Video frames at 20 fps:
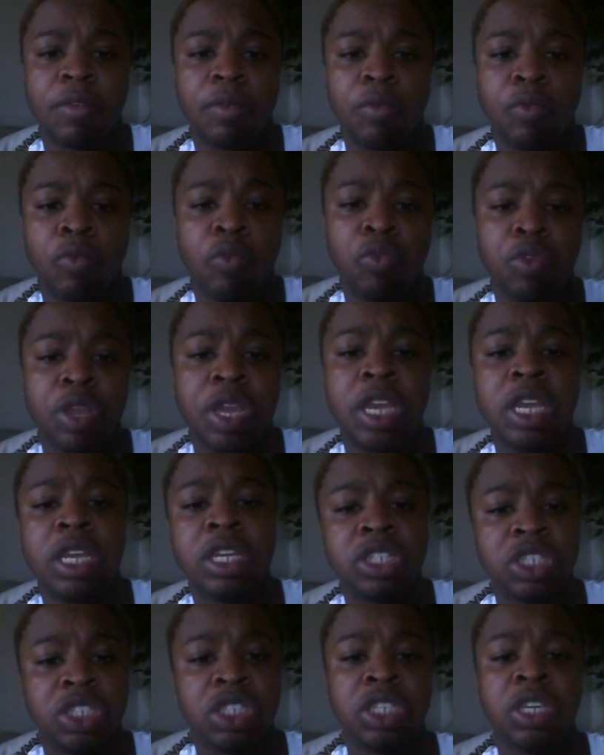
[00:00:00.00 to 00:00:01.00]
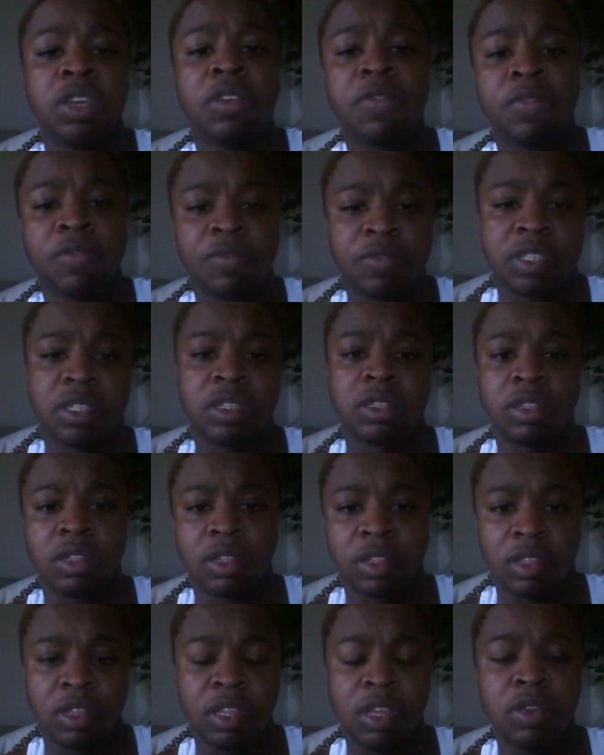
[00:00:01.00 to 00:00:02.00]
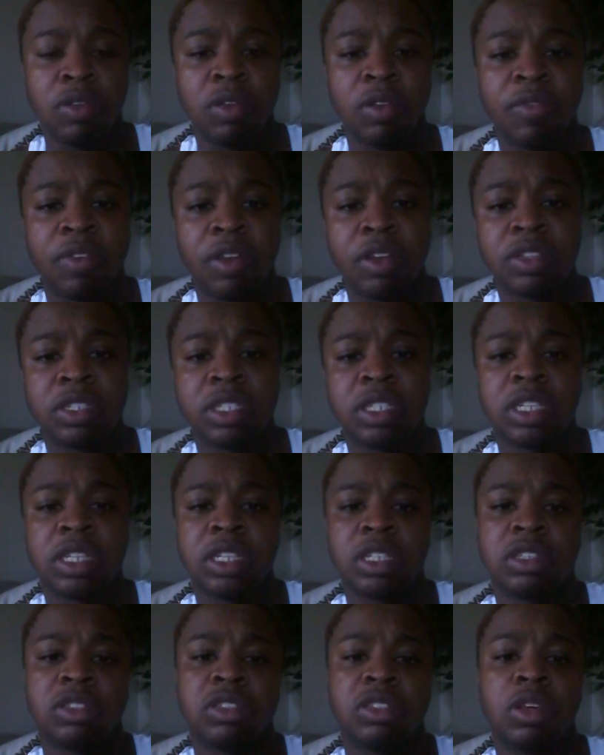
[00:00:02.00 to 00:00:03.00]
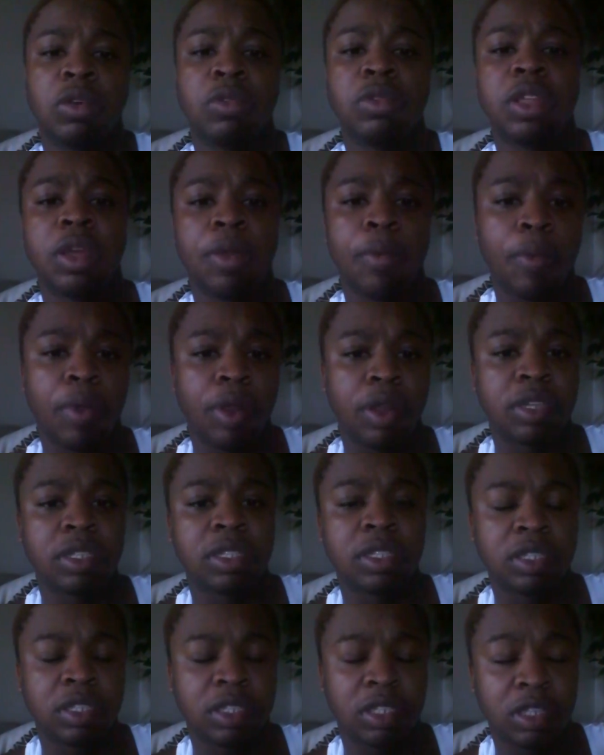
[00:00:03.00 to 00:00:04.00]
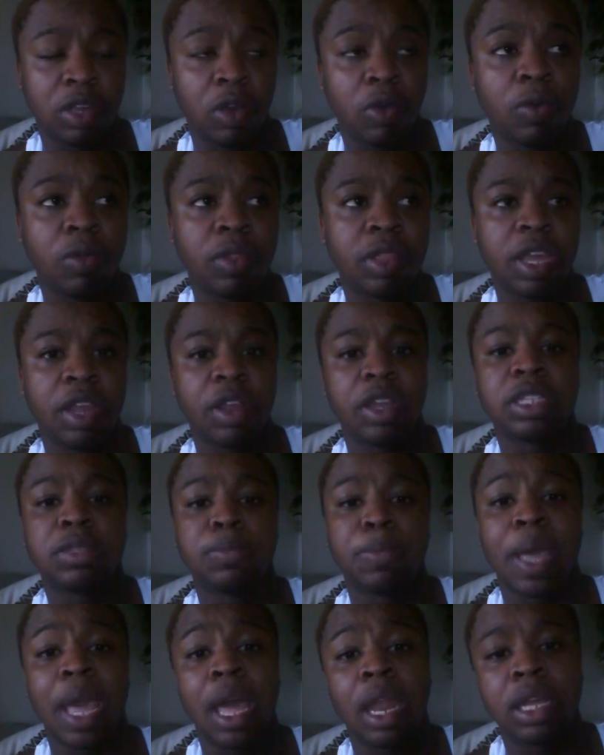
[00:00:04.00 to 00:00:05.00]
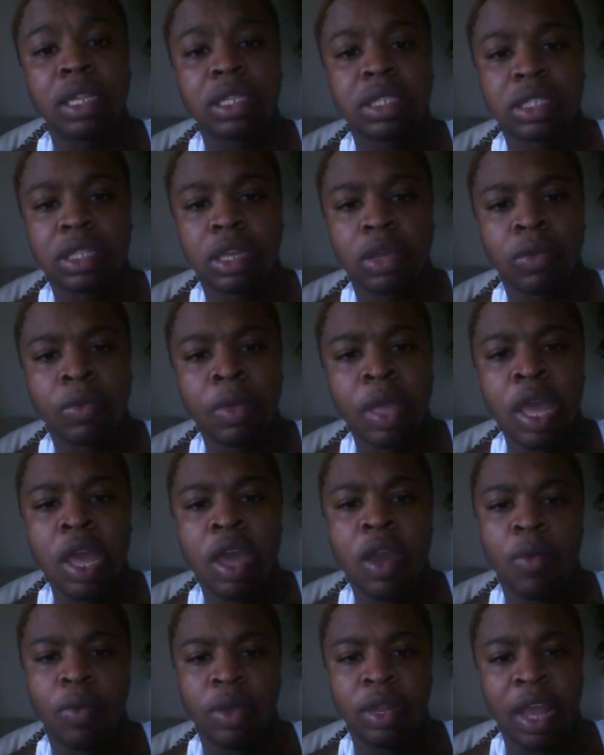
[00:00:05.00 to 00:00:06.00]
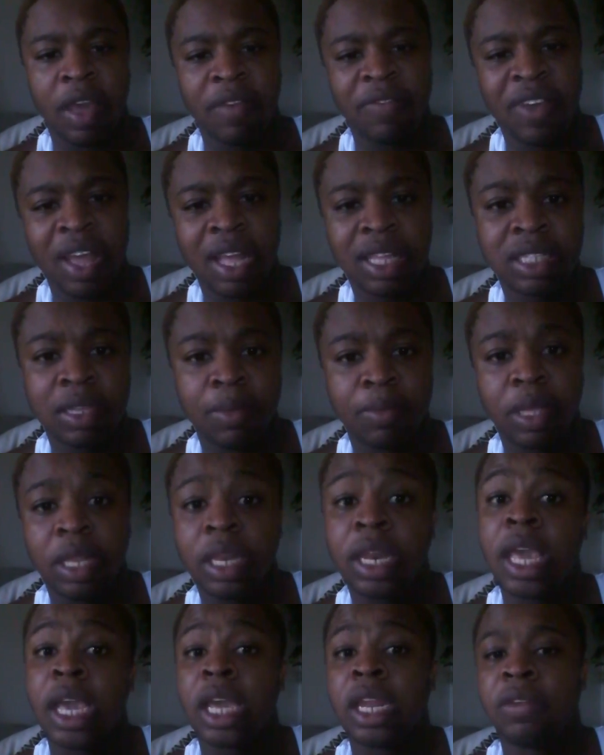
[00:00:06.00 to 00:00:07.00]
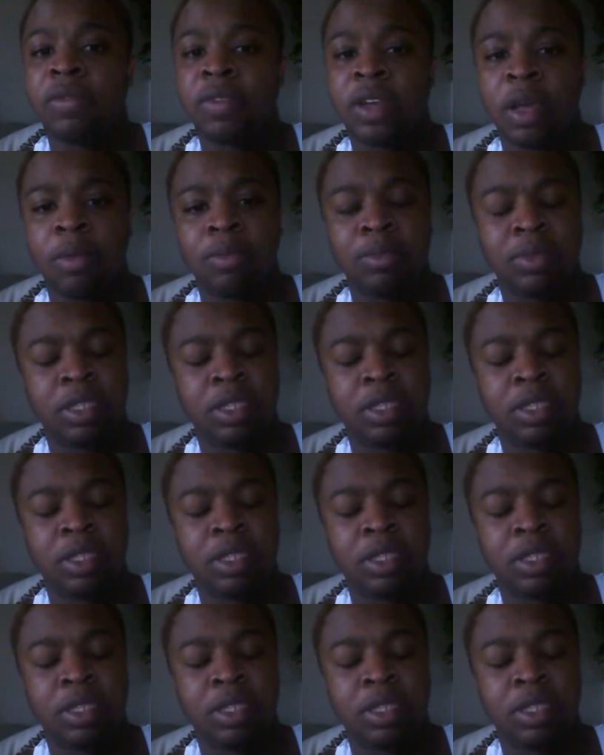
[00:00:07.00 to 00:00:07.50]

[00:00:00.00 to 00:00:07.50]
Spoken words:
reshift the universe, so there is balance. So when I find something negative comes